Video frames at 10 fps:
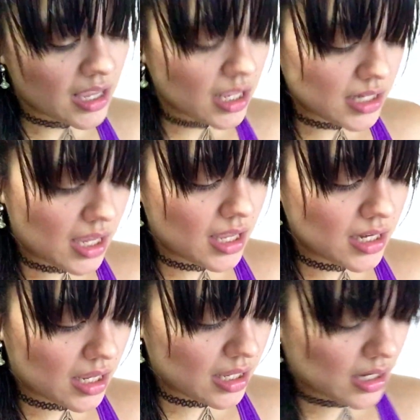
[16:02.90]
and,
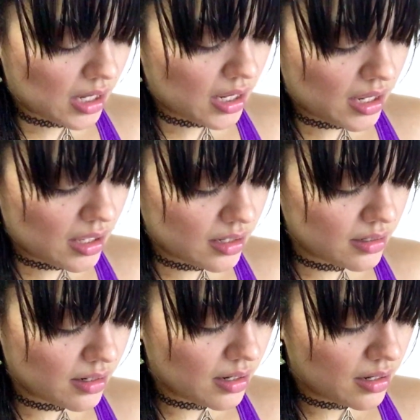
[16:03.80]
and, and,
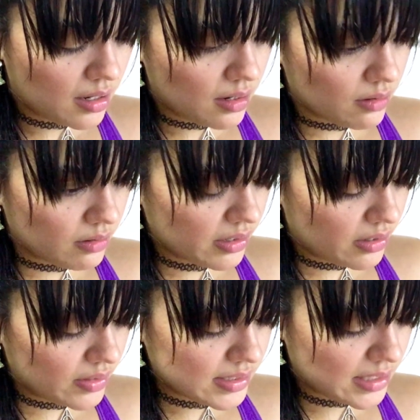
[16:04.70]
and i look at
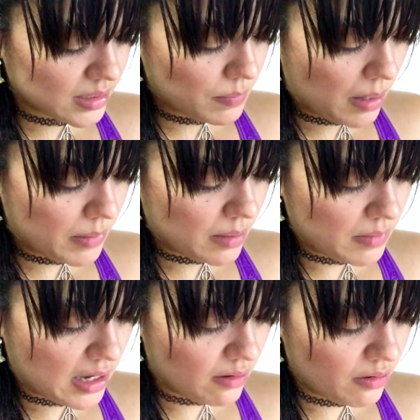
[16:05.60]
all these things popping up
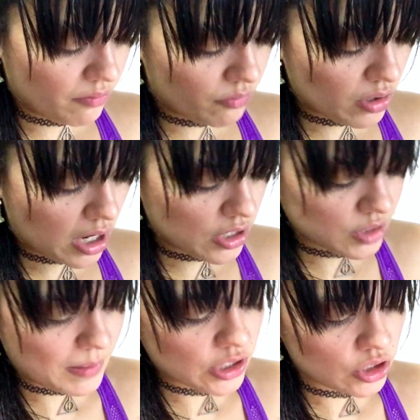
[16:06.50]
now. For our
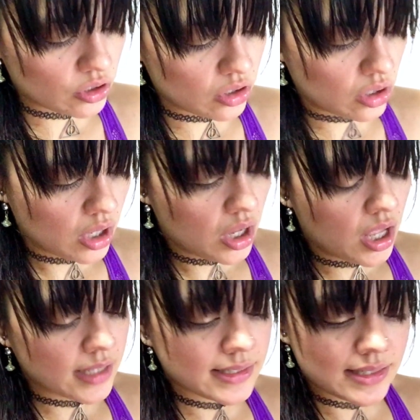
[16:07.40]
special
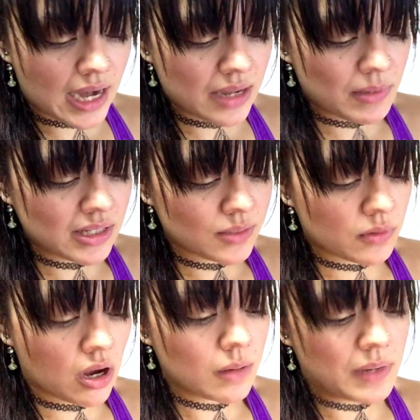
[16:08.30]
assignment,
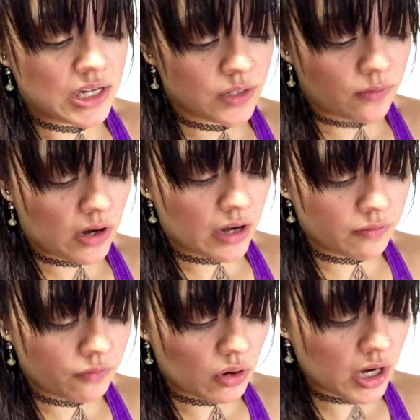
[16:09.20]
we're on page four out
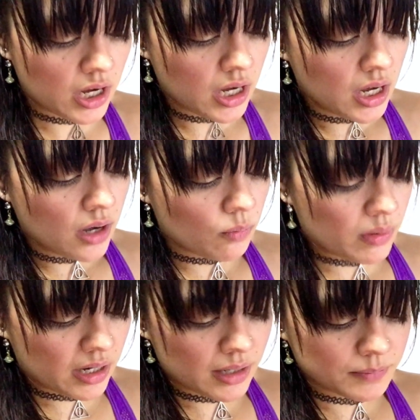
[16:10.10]
of four.
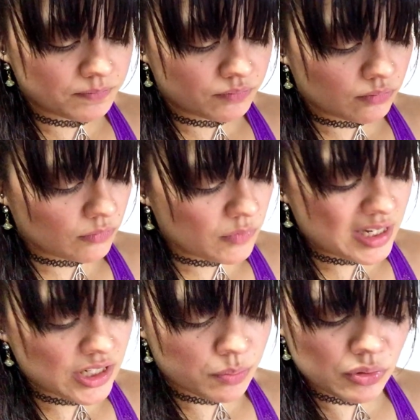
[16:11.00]
We're we
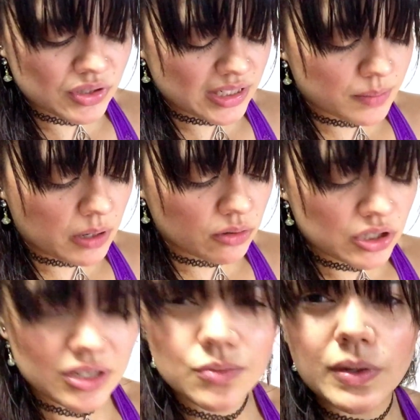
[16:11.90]
need to brew six
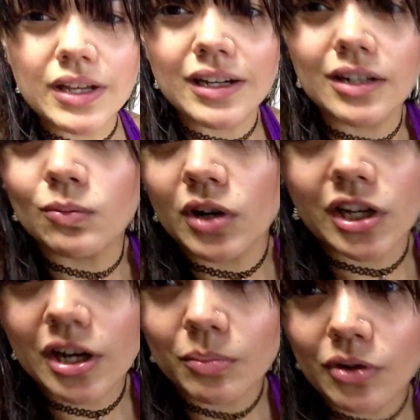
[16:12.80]
potions. We're
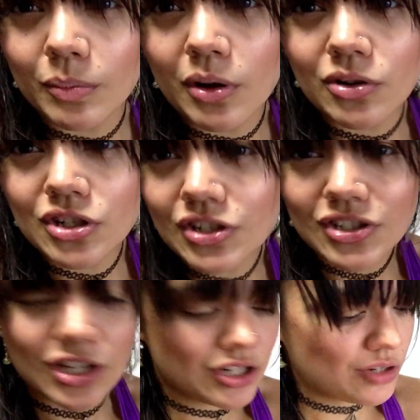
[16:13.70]
working on brewing
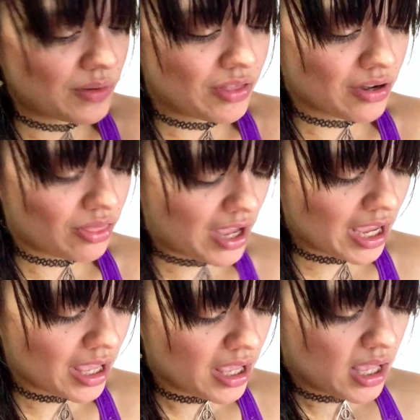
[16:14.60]
potions. They're doing their
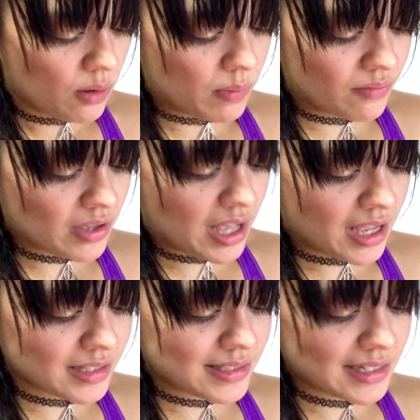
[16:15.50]
thing. We've
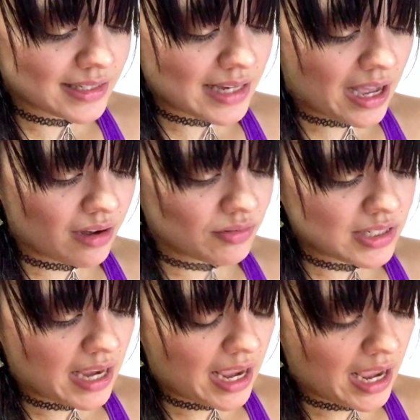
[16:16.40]
got six out of
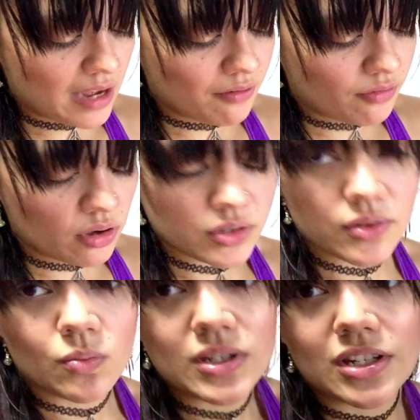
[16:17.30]
ten foes
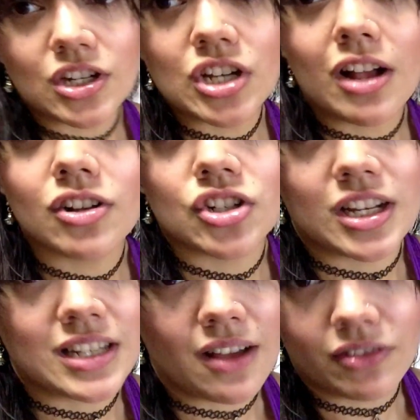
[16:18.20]
for the Wizarding Challenge.
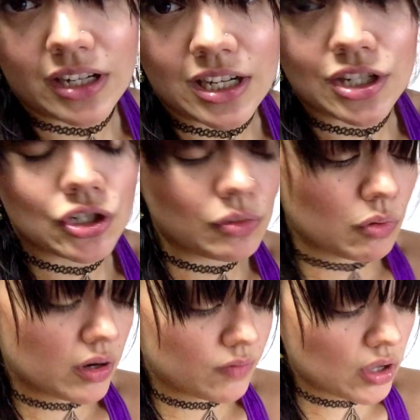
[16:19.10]
I definitely need to do
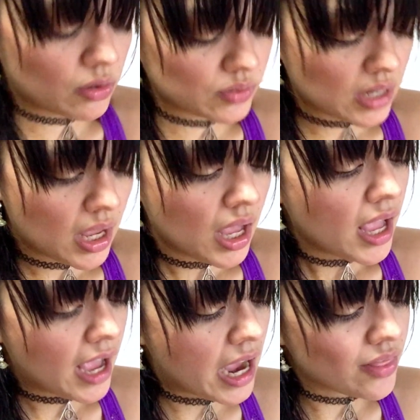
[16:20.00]
more of those.
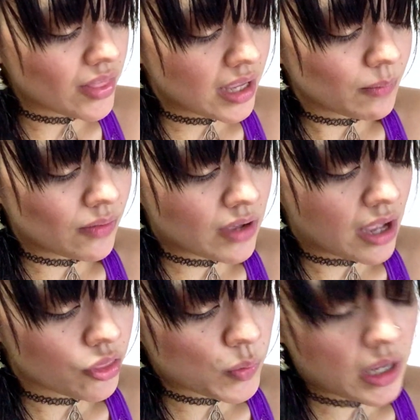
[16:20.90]
And then we've
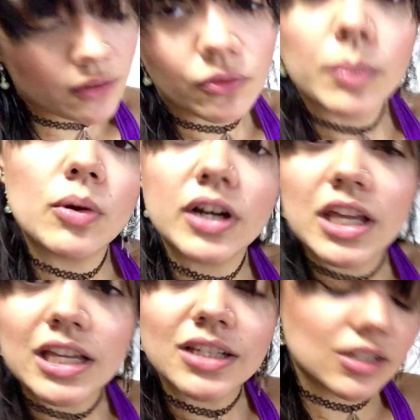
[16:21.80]
got three out of four port
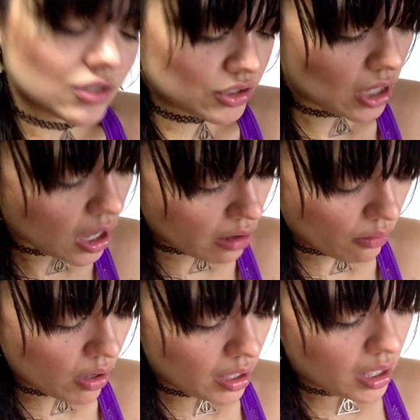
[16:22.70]
keys.
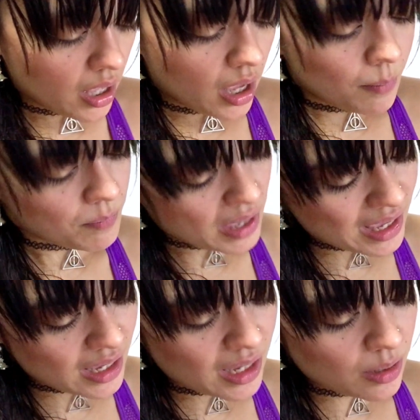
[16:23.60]
So
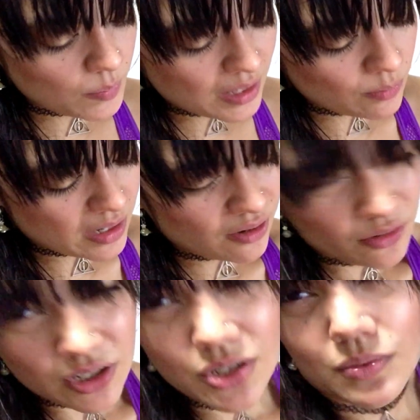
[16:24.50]
Maybe when I
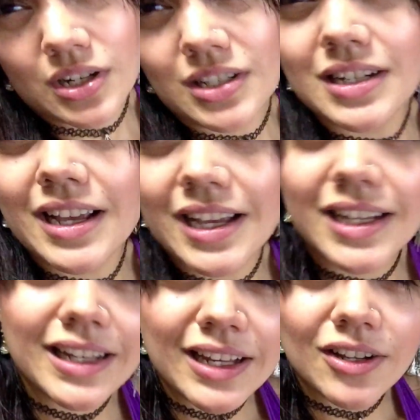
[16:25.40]
finish work
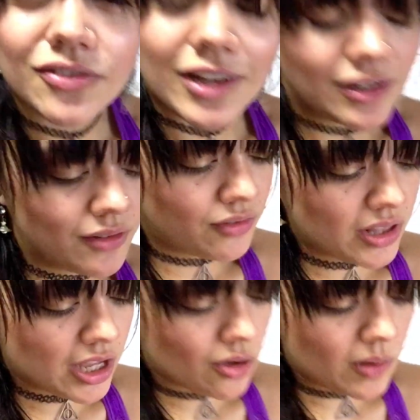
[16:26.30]
tonight, if I
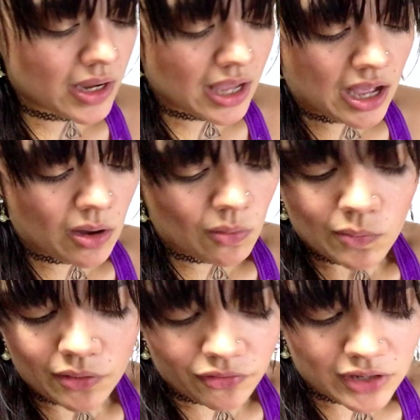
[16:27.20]
feel like going out,
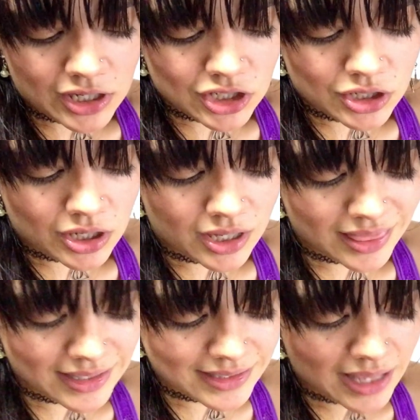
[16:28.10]
we'll finish
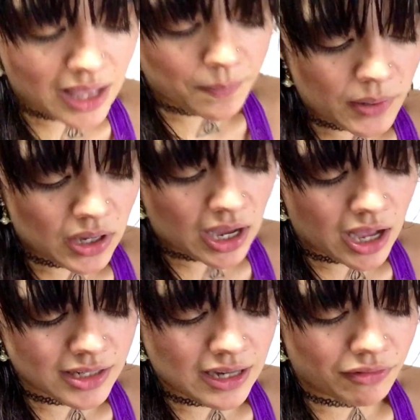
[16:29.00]
this up.
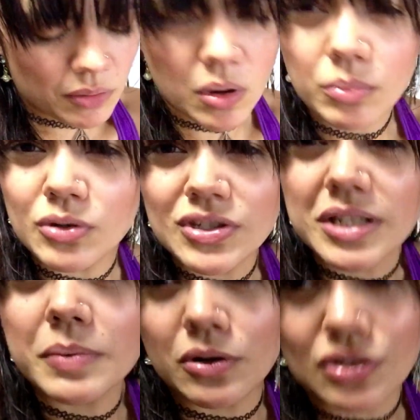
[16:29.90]
Uh, definitely won't brew
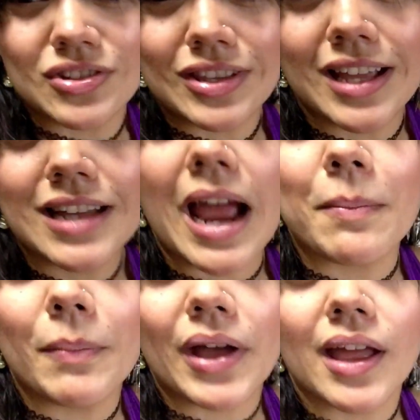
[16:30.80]
six potions in that
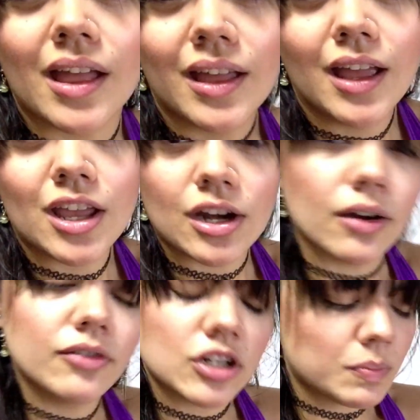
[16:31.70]
time, but you
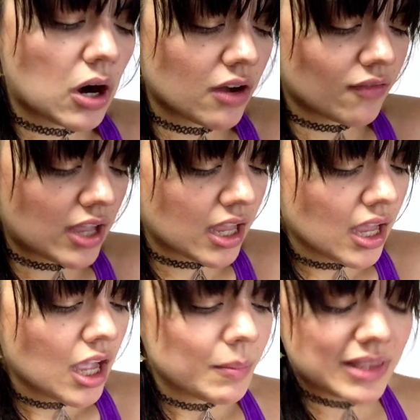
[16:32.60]
know, finish part of it.
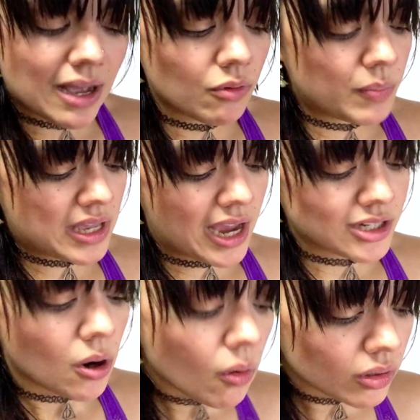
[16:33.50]
But that will be a
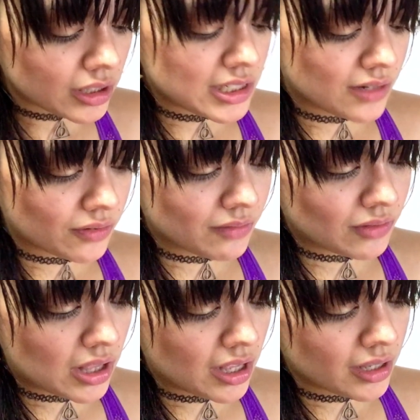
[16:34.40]
totally different
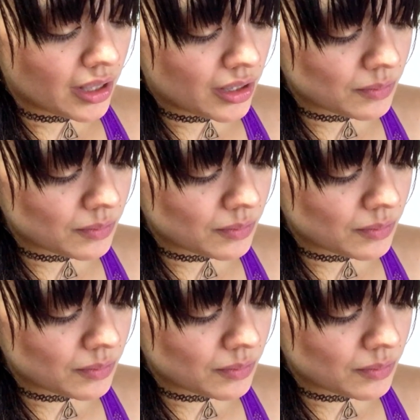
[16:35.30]
vlog